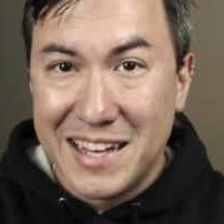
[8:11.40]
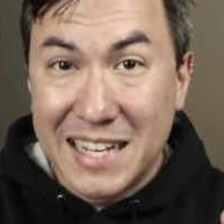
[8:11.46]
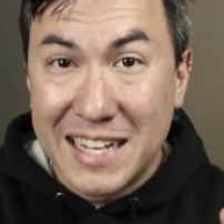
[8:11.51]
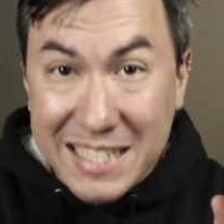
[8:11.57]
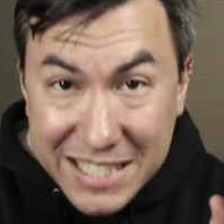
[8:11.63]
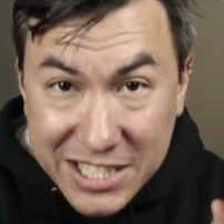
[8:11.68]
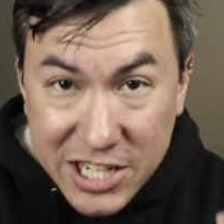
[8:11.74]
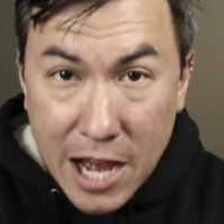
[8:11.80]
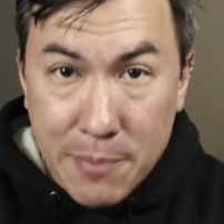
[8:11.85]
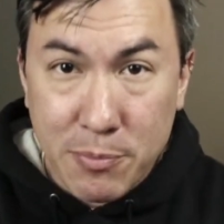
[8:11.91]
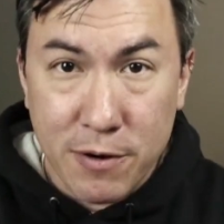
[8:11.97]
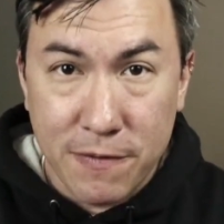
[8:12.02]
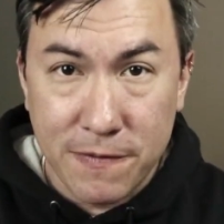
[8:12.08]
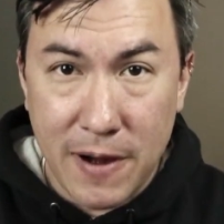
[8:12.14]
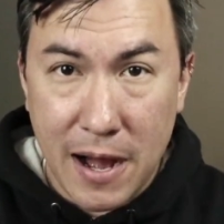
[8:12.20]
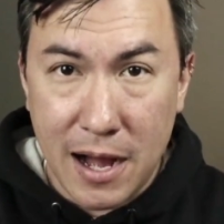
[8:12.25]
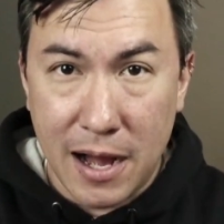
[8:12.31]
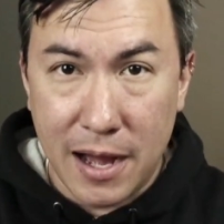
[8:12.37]
Chapter
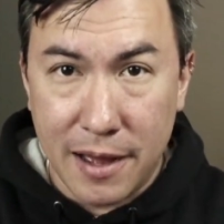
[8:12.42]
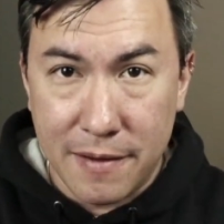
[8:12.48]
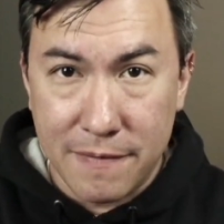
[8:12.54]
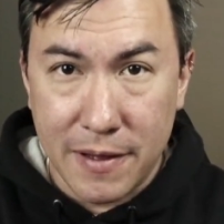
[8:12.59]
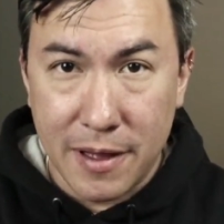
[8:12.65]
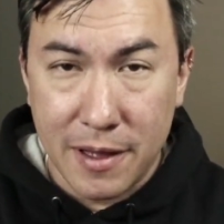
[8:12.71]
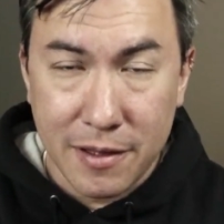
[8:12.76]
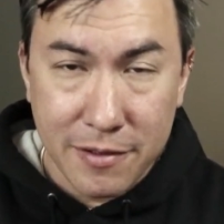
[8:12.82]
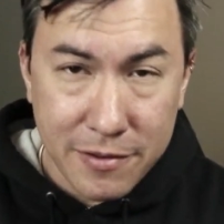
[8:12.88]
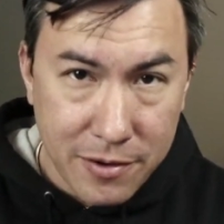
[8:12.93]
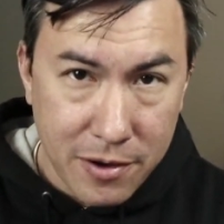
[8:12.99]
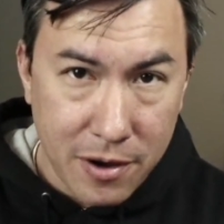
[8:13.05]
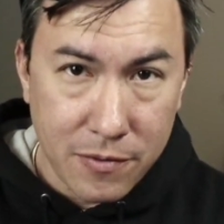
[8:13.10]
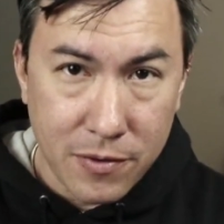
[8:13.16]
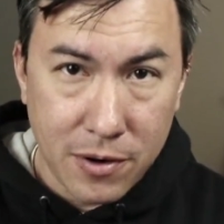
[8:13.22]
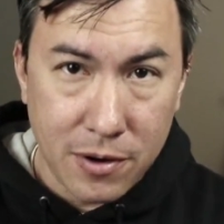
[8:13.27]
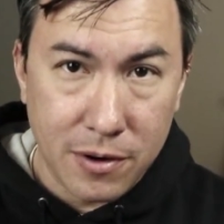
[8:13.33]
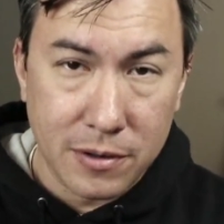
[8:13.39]
5
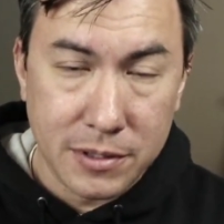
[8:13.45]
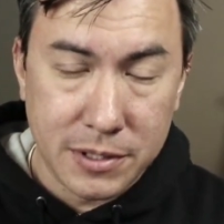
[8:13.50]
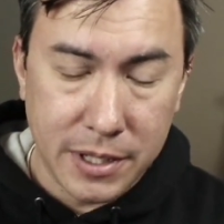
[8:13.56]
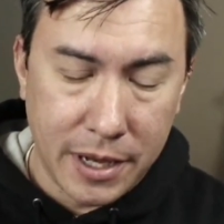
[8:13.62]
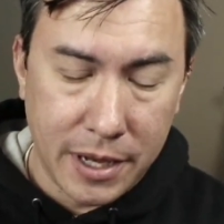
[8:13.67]
covers